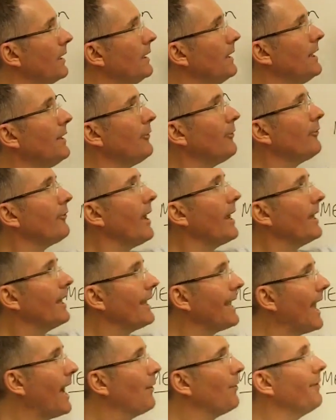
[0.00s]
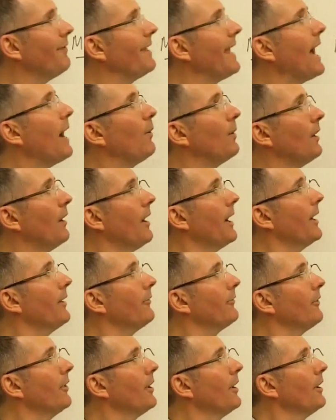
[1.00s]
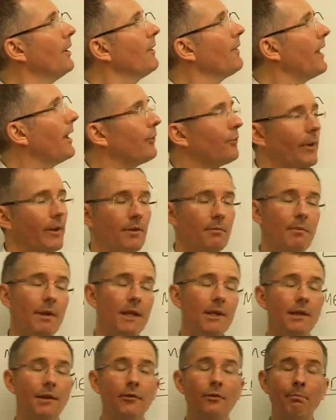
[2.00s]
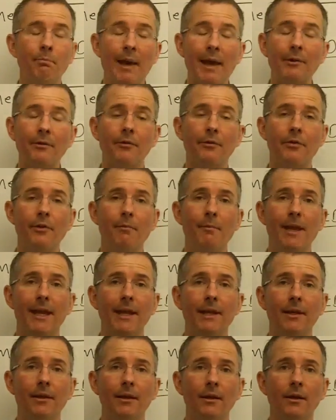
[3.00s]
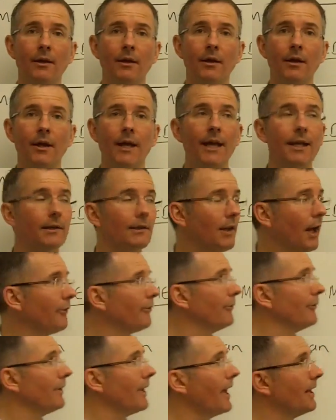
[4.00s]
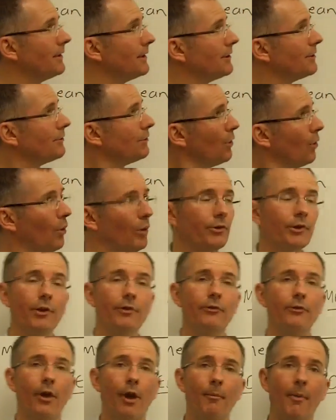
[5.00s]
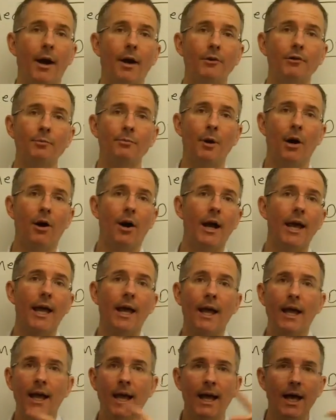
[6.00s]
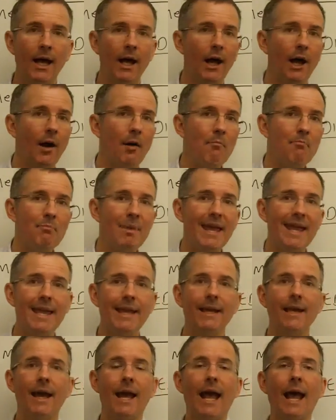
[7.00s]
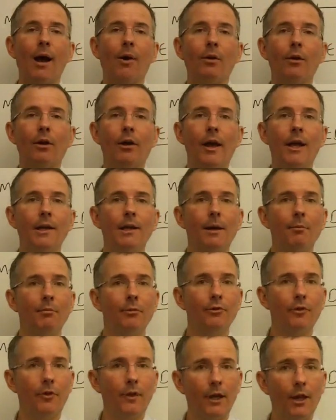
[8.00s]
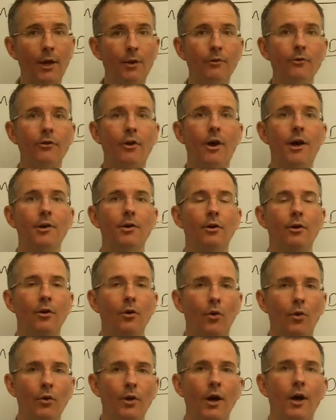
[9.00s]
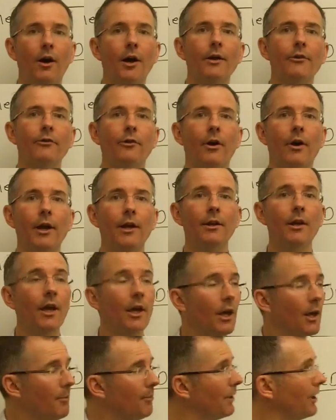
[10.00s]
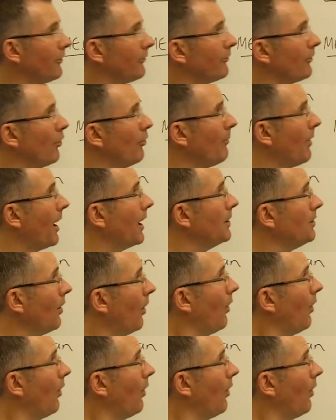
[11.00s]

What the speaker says: at least take account of the outliers. That's where the median's better than the mean. It doesn't get distorted so much by big outlying numbers on the low side or the high side, but it still might